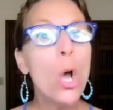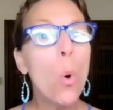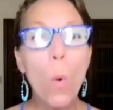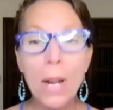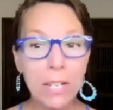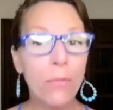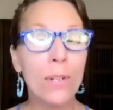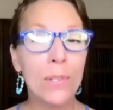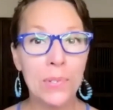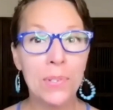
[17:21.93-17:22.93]
What a
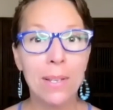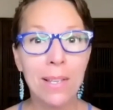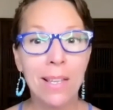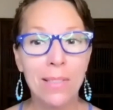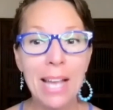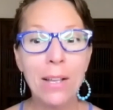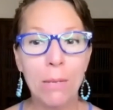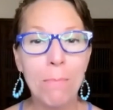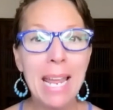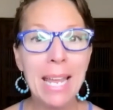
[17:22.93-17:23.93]
difference that
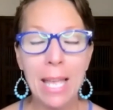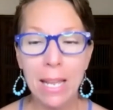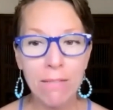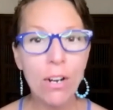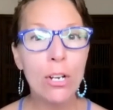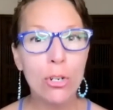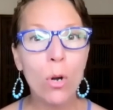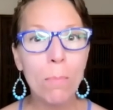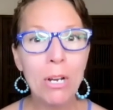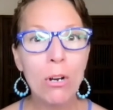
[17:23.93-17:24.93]
could make in a very
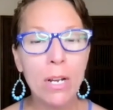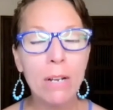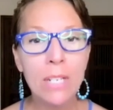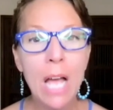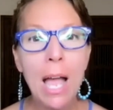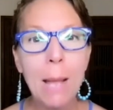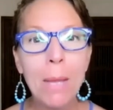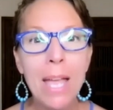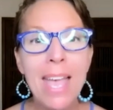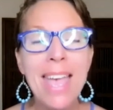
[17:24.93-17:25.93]
short period of time.
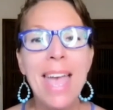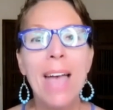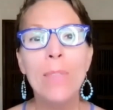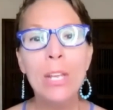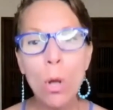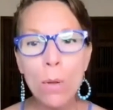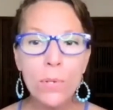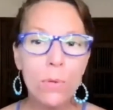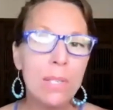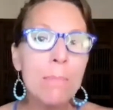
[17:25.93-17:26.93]
And then
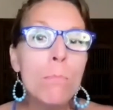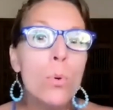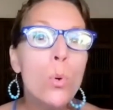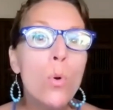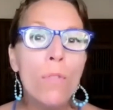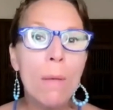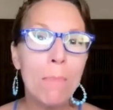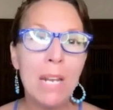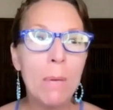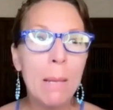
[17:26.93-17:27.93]
also this move that
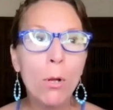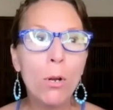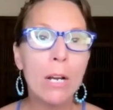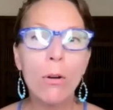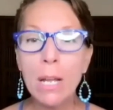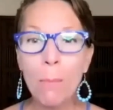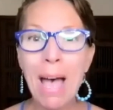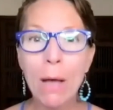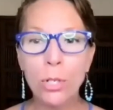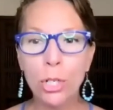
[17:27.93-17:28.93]
many people are hearing
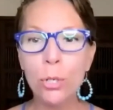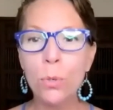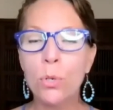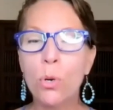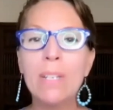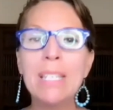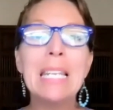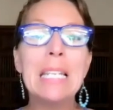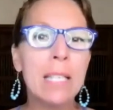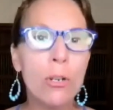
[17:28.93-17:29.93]
about to sort of a
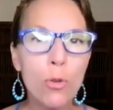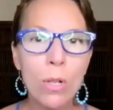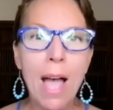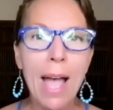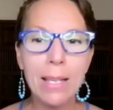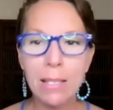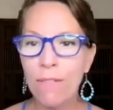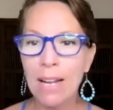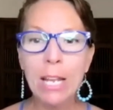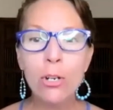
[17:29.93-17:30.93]
decentralized
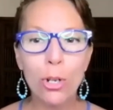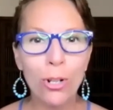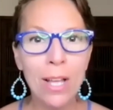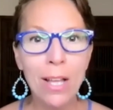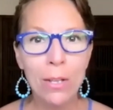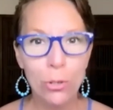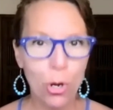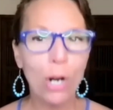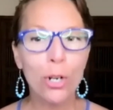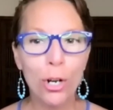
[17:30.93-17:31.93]
financial
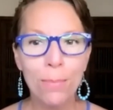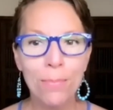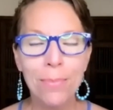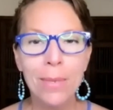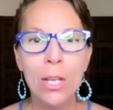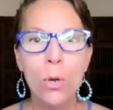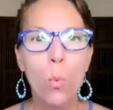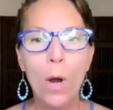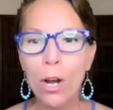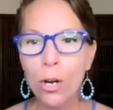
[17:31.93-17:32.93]
structure,
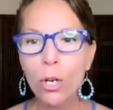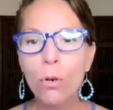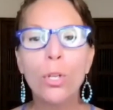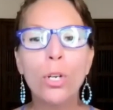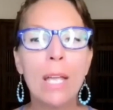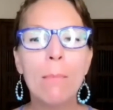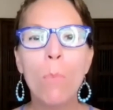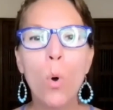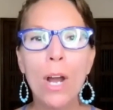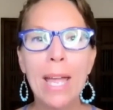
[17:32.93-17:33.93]
where you're looking
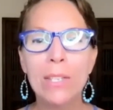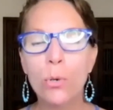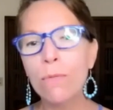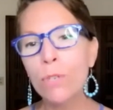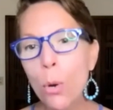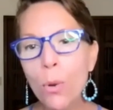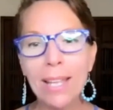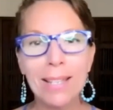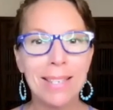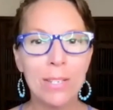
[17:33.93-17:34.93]
more at sort of
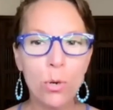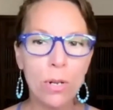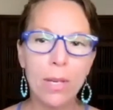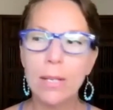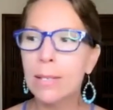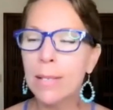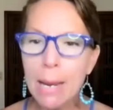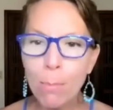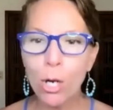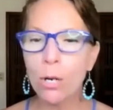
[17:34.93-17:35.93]
tokens and sort of the
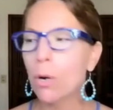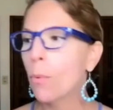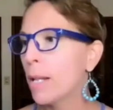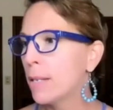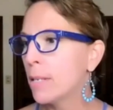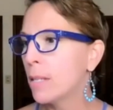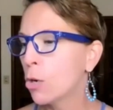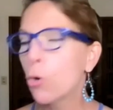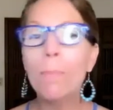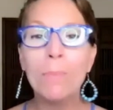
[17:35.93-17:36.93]
cyber, or what is it,
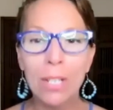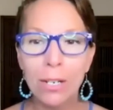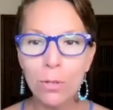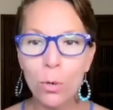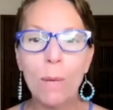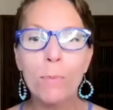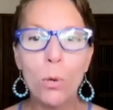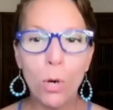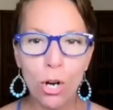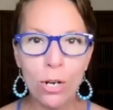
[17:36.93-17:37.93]
the
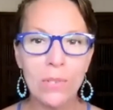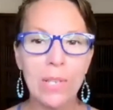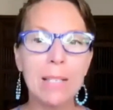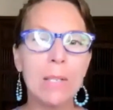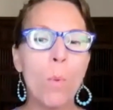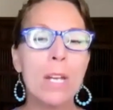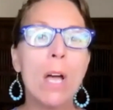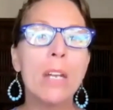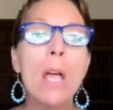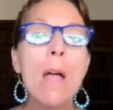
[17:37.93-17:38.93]
cryptocurrencies and
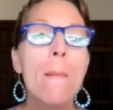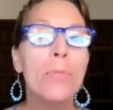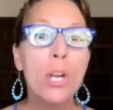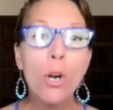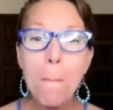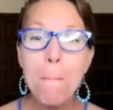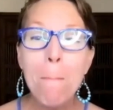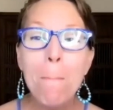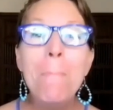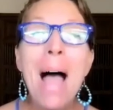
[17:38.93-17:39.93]
whatnot. There are
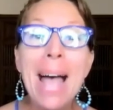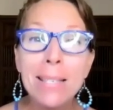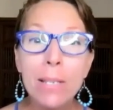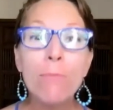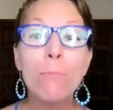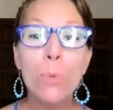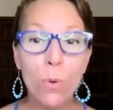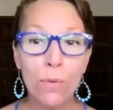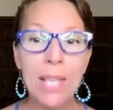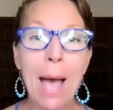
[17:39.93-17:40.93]
massive
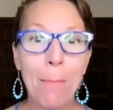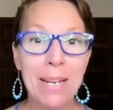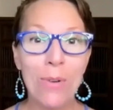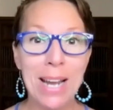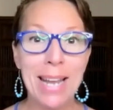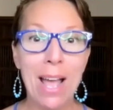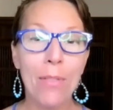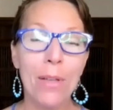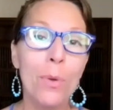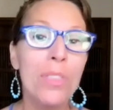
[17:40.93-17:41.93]
moves happening right now
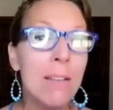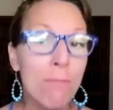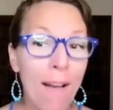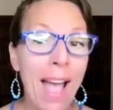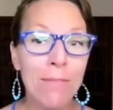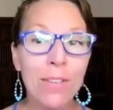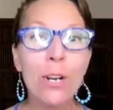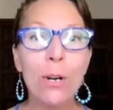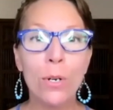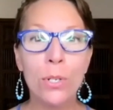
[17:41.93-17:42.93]
that within 5
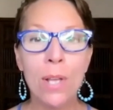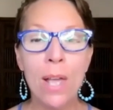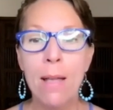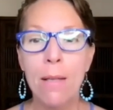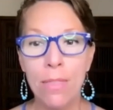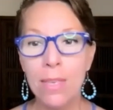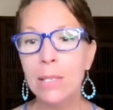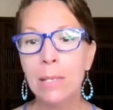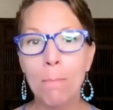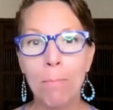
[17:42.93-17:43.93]
years,
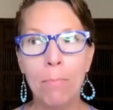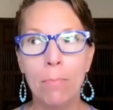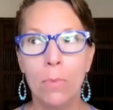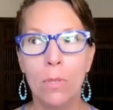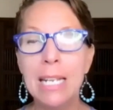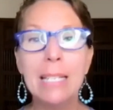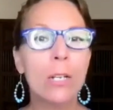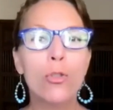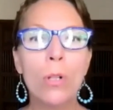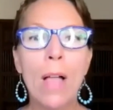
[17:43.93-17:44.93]
this
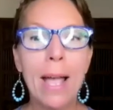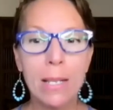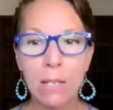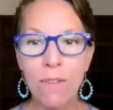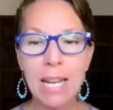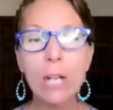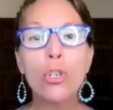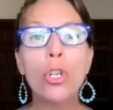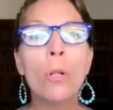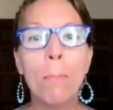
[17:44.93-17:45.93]
decentralized
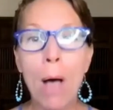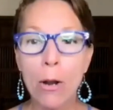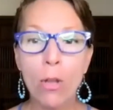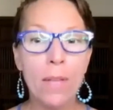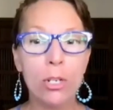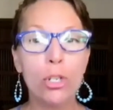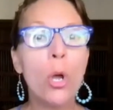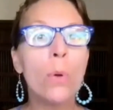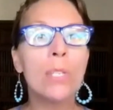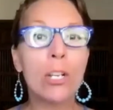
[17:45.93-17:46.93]
financial model that
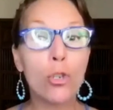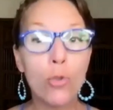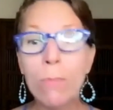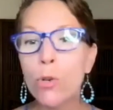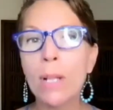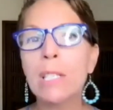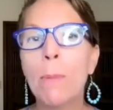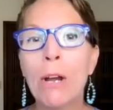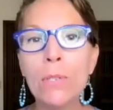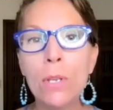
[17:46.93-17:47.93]
shows extreme
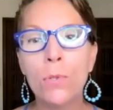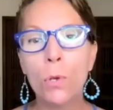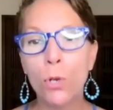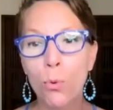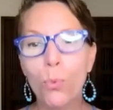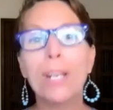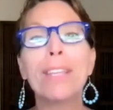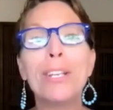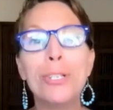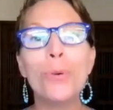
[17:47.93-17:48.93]
transparency, so you
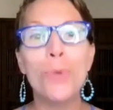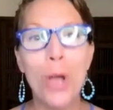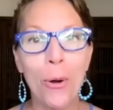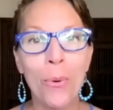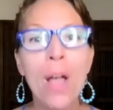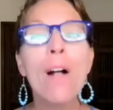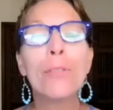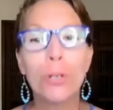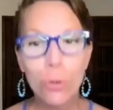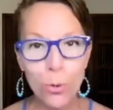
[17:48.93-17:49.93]
really do know
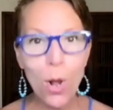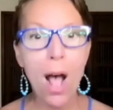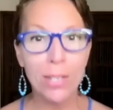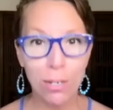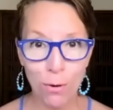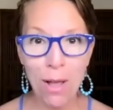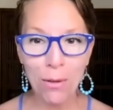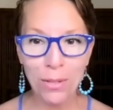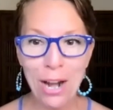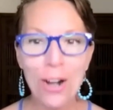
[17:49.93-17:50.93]
the true cost of your
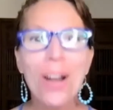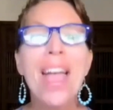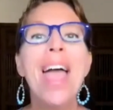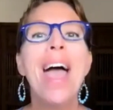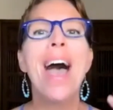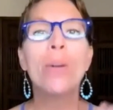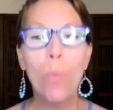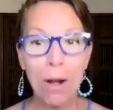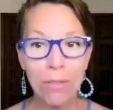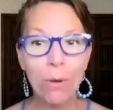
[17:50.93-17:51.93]
healthcare and
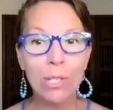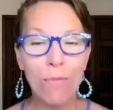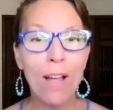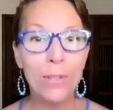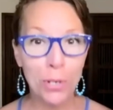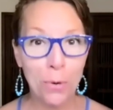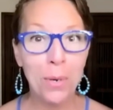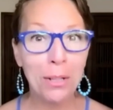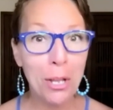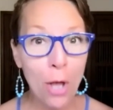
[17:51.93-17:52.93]
where those funds are
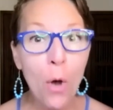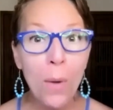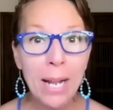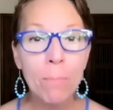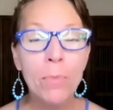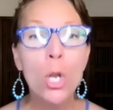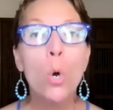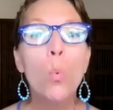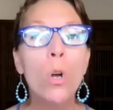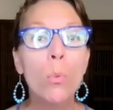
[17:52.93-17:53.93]
really going,
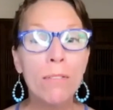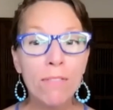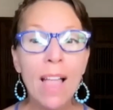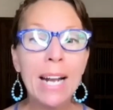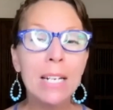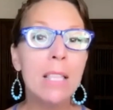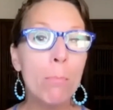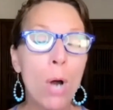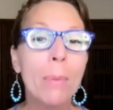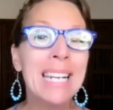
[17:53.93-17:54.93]
will reflect that
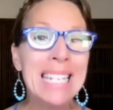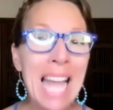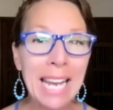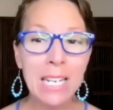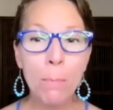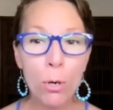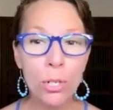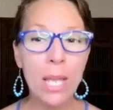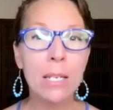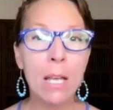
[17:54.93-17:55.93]
probably
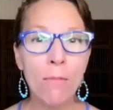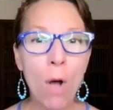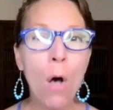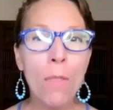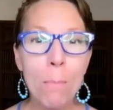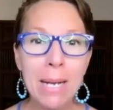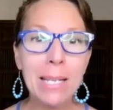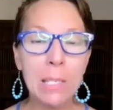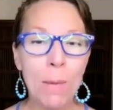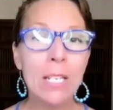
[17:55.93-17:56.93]
90% of all the money
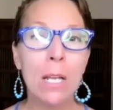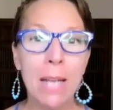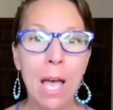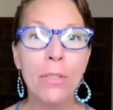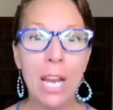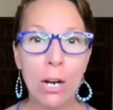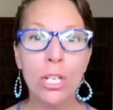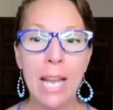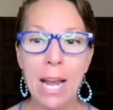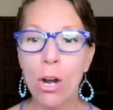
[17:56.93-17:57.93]
spent on healthcare
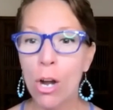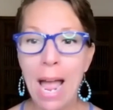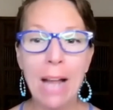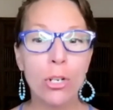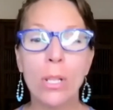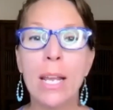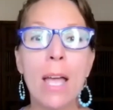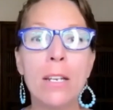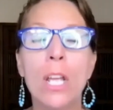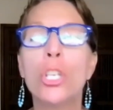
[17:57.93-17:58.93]
today are actually
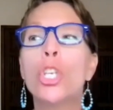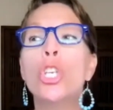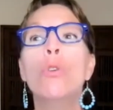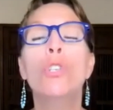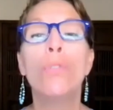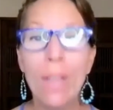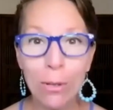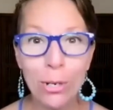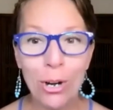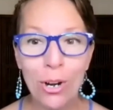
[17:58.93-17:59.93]
a huge
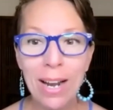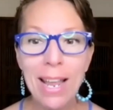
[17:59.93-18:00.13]
failure